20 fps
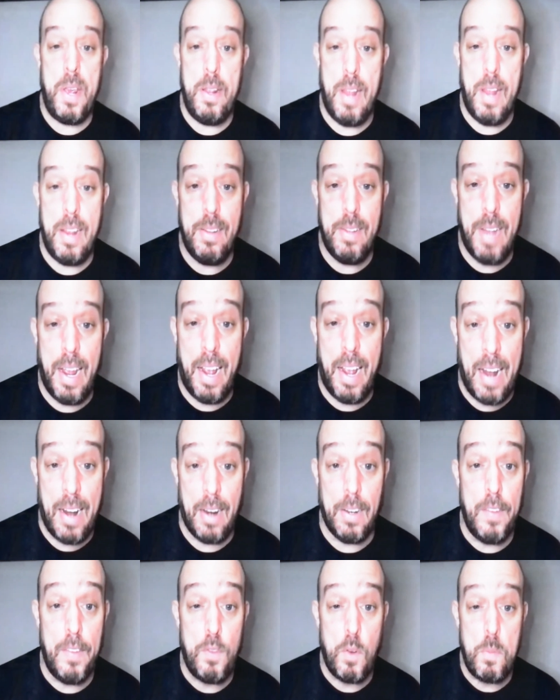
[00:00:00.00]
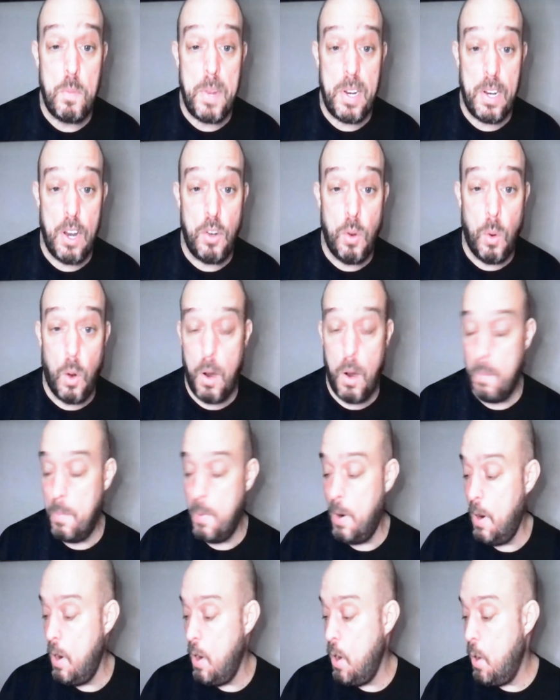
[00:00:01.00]
they kind of lived with me in the dorm,
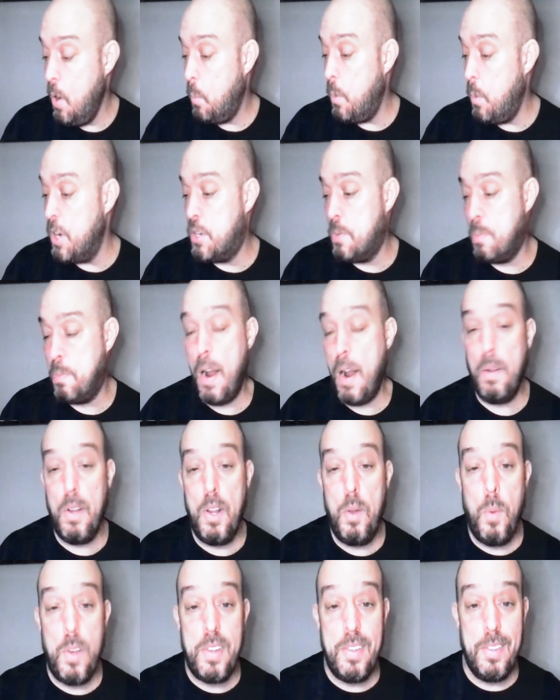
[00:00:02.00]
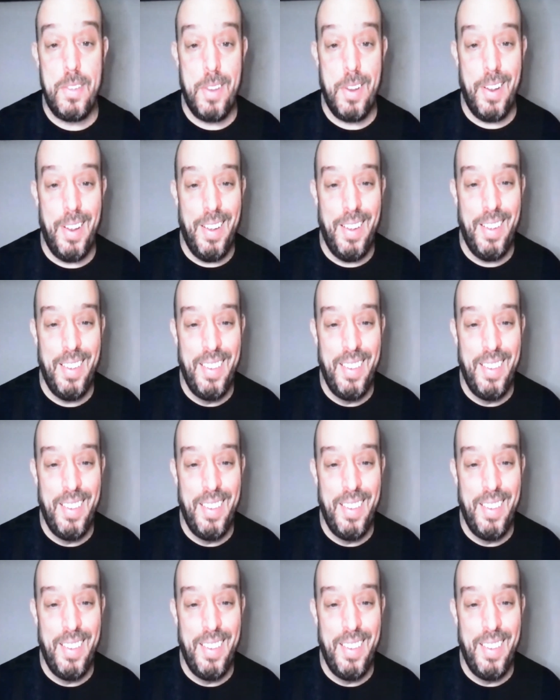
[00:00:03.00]
which probably wasn't the